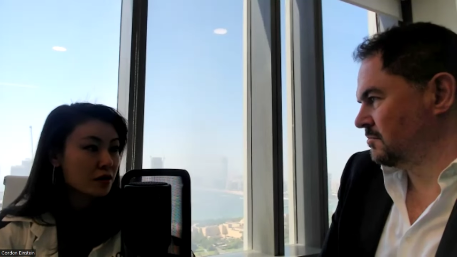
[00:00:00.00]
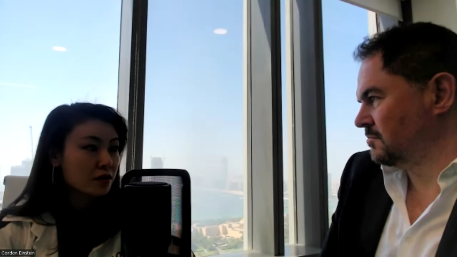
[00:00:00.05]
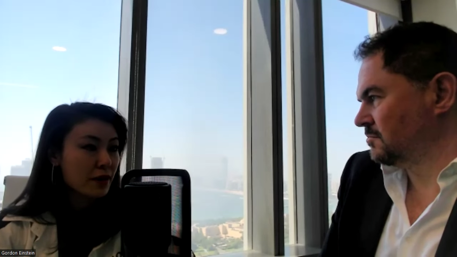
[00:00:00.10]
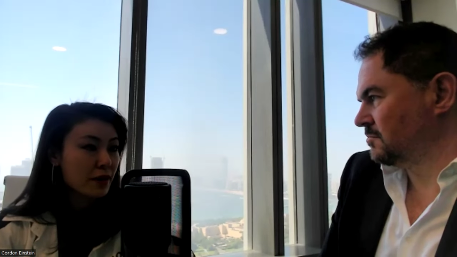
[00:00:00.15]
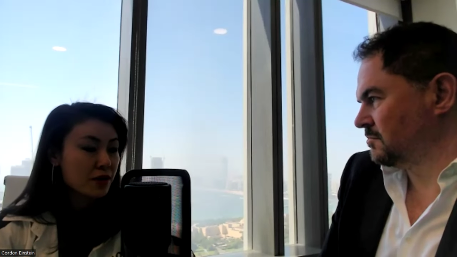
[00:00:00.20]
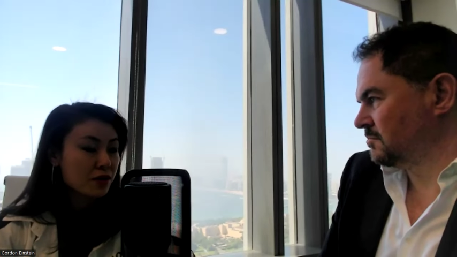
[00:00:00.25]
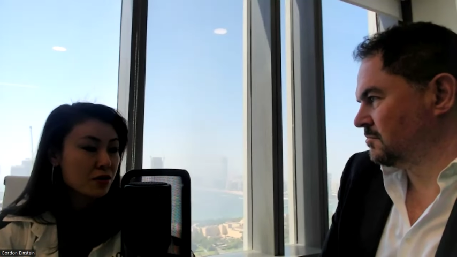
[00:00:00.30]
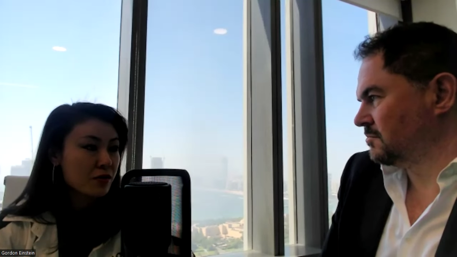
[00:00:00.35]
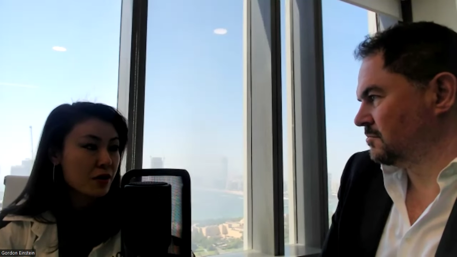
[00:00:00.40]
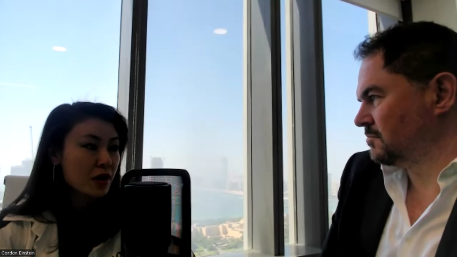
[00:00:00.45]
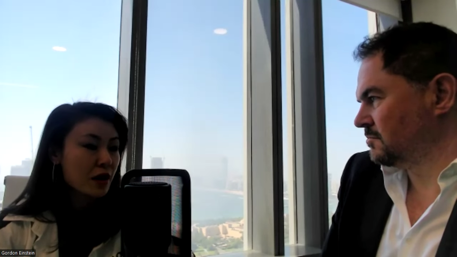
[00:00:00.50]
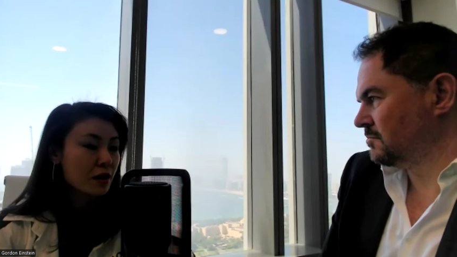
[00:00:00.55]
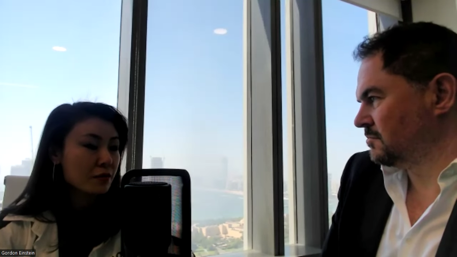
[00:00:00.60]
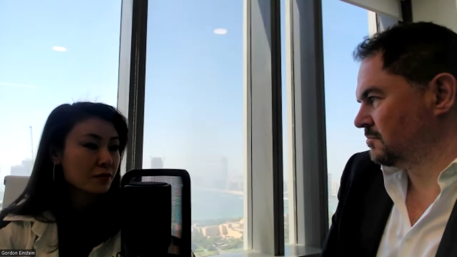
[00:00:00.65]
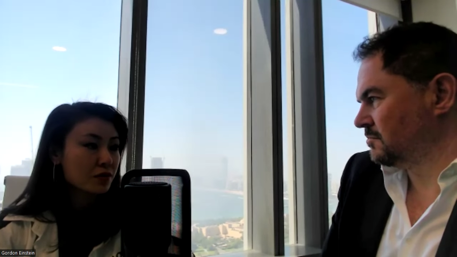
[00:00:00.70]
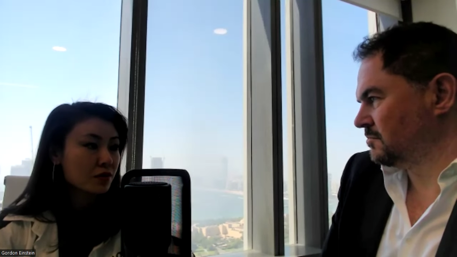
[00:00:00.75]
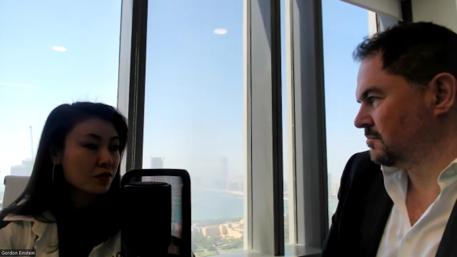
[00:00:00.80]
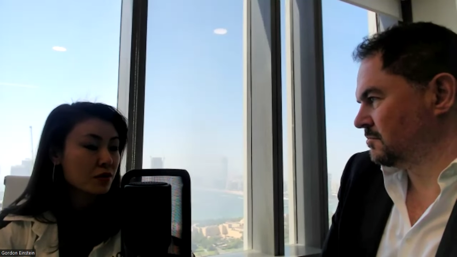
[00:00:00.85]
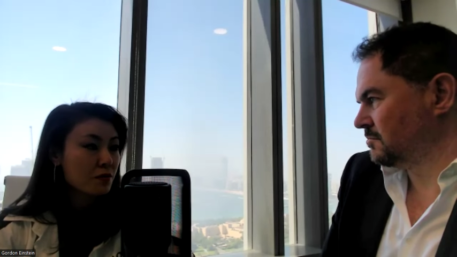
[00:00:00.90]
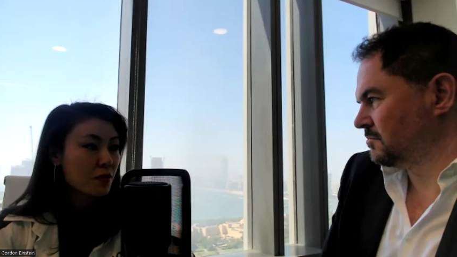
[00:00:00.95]
Speaker 1: especially when it comes
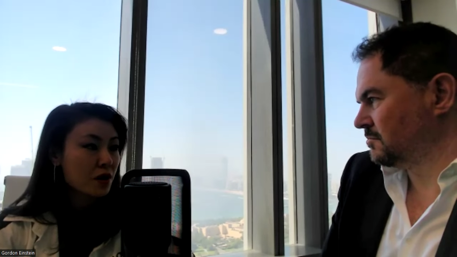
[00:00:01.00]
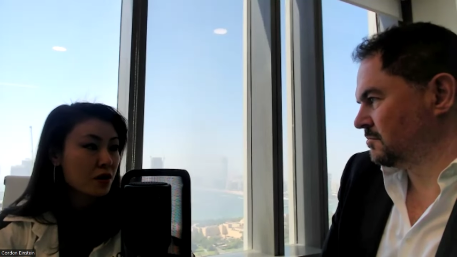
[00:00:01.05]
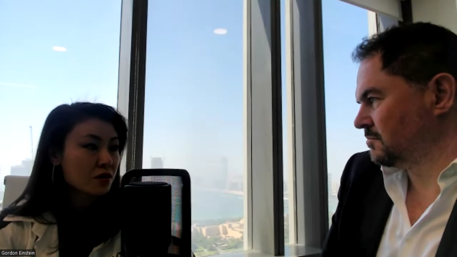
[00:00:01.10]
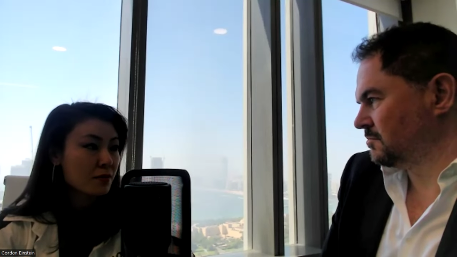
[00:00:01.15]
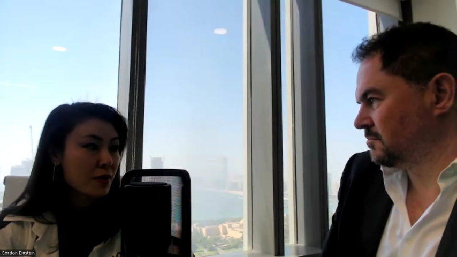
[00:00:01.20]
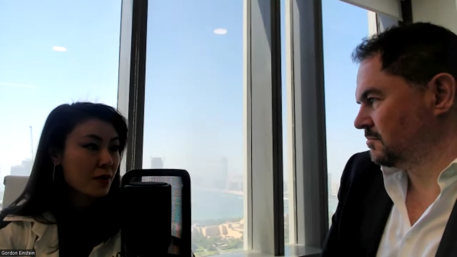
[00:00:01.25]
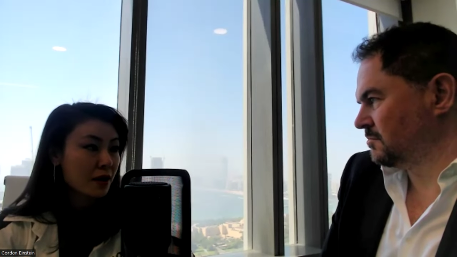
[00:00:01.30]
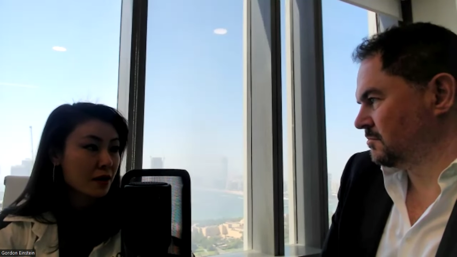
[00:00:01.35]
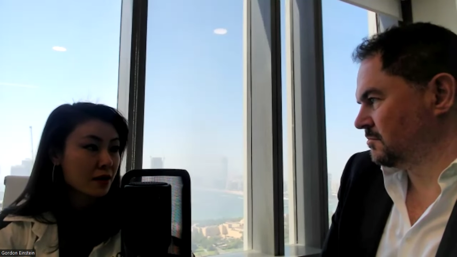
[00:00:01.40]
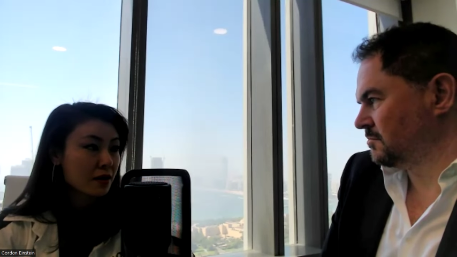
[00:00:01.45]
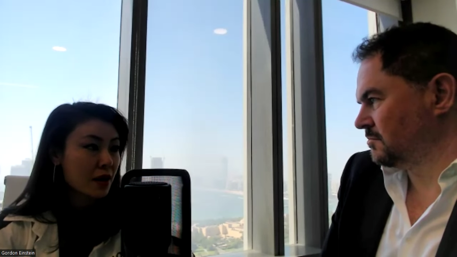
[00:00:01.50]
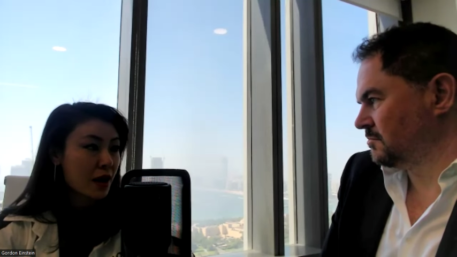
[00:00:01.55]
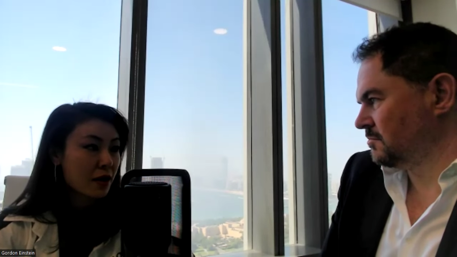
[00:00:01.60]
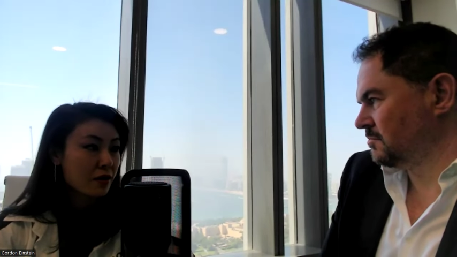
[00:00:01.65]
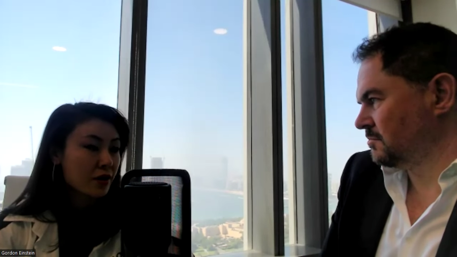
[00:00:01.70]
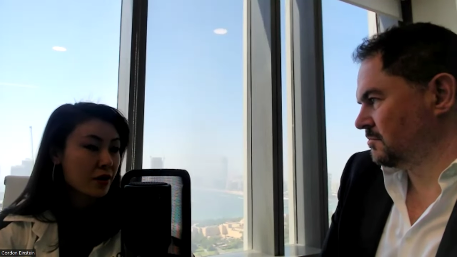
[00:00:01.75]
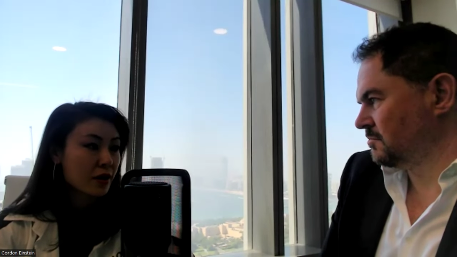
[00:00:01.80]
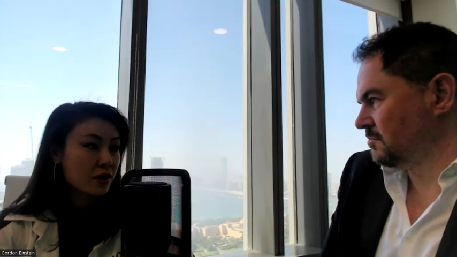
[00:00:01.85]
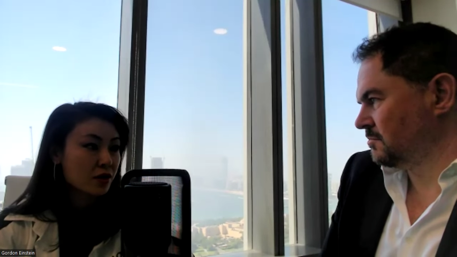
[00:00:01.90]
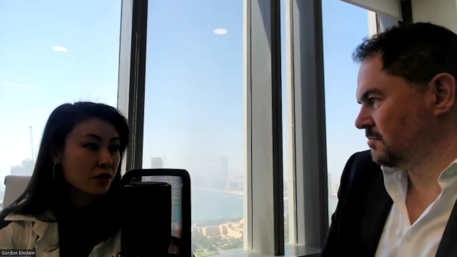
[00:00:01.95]
to the emerging market, the
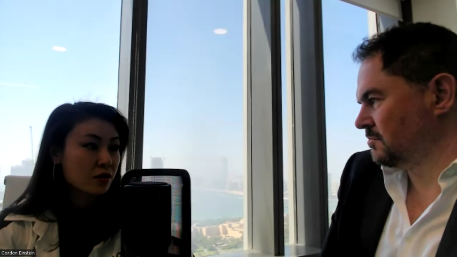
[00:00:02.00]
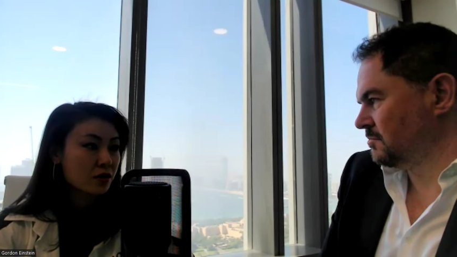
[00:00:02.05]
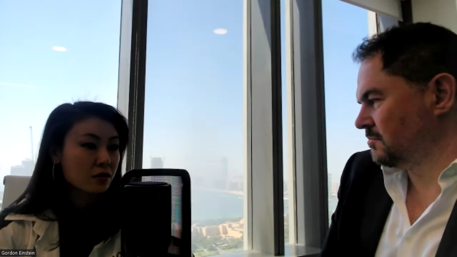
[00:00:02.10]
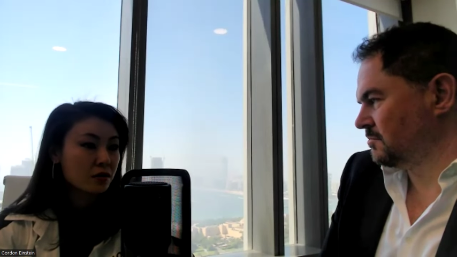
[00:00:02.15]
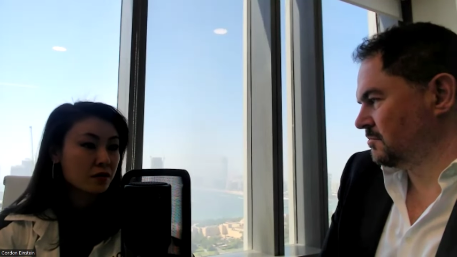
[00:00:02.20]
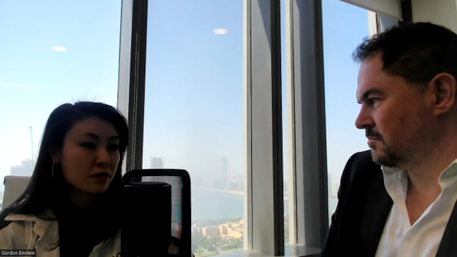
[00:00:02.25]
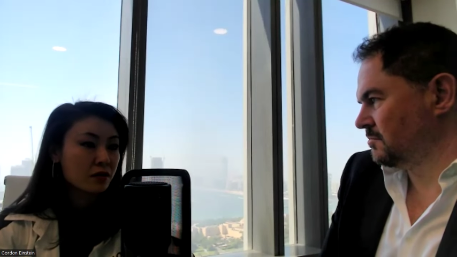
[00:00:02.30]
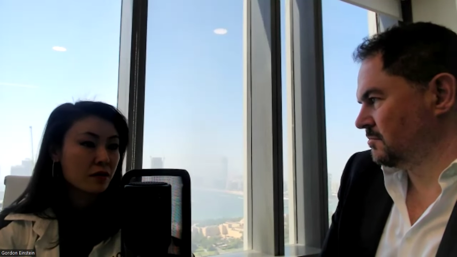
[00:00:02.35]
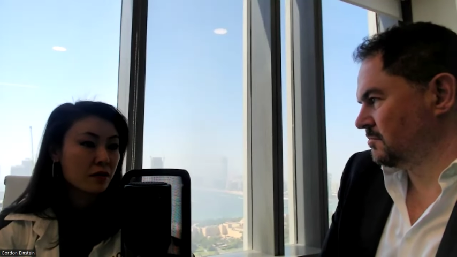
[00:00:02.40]
education